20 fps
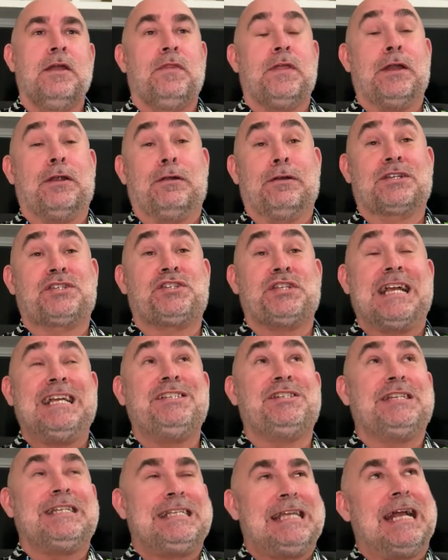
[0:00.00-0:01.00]
that are
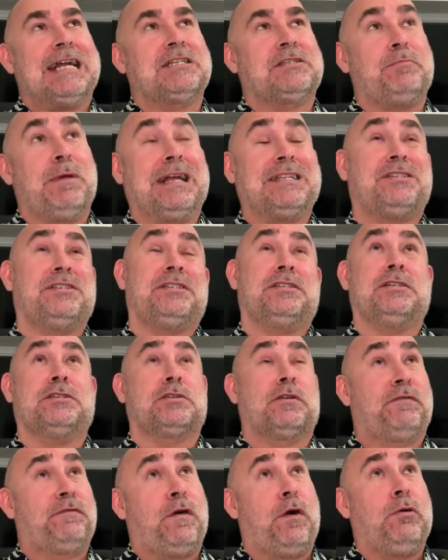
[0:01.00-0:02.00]
exchanging text
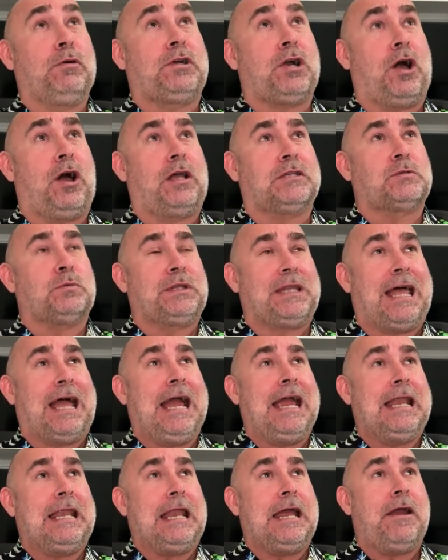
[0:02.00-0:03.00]
messages or phone calls with
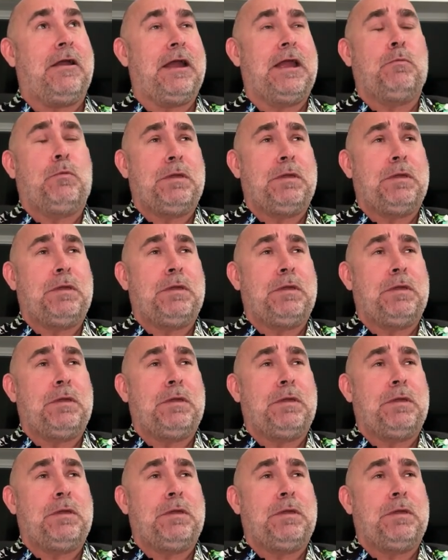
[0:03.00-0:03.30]
Lion Larry.